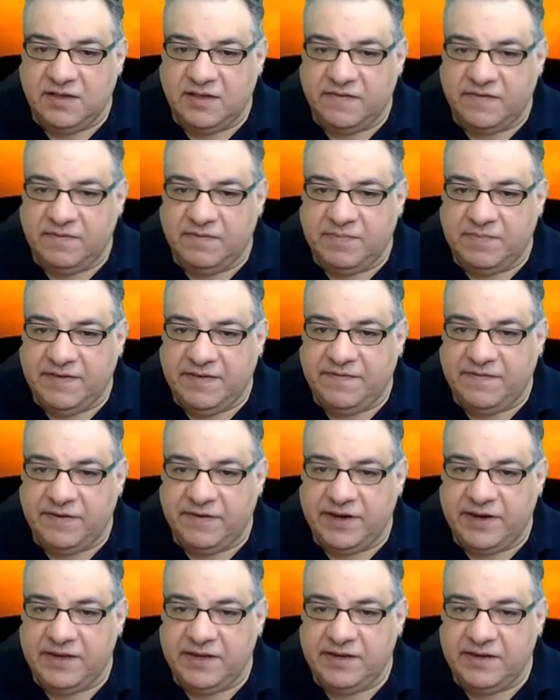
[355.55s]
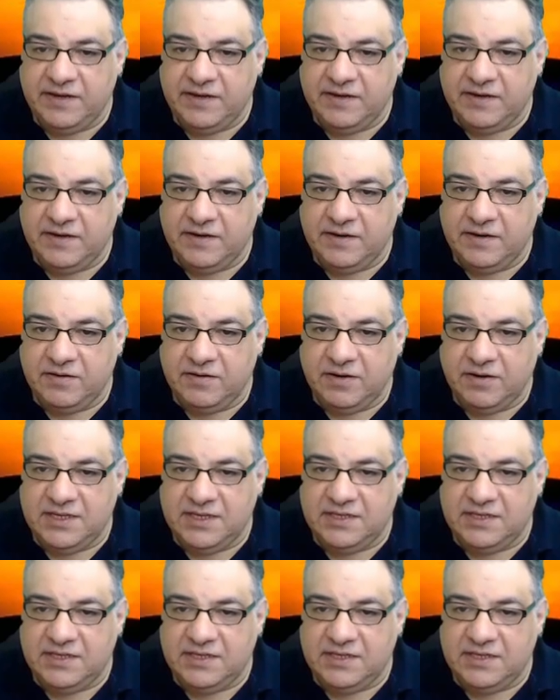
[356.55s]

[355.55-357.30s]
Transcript: After b three, knight